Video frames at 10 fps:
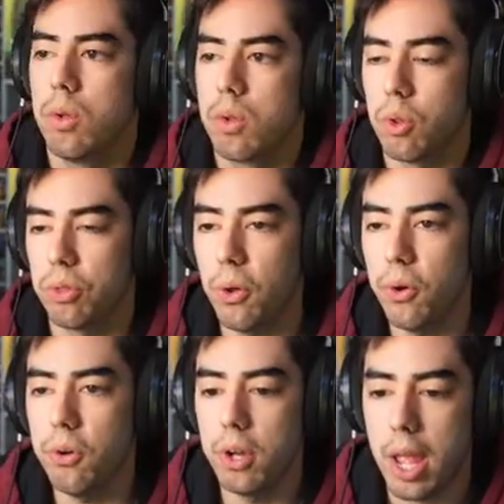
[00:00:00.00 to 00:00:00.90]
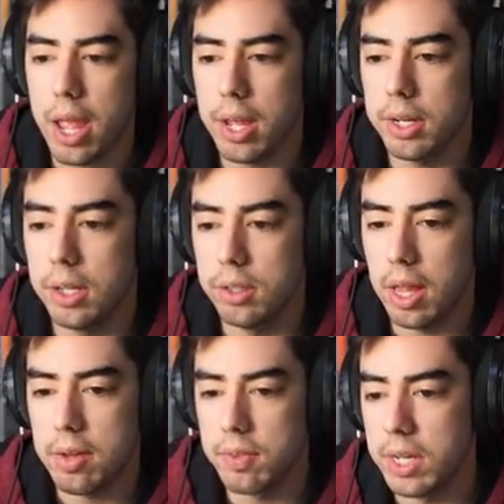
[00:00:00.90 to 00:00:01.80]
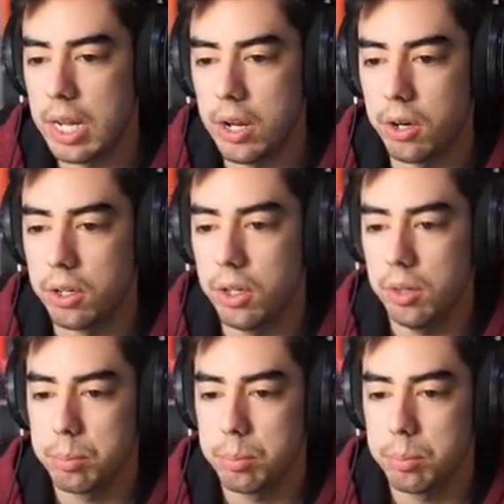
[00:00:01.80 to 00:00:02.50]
So third and 11 here,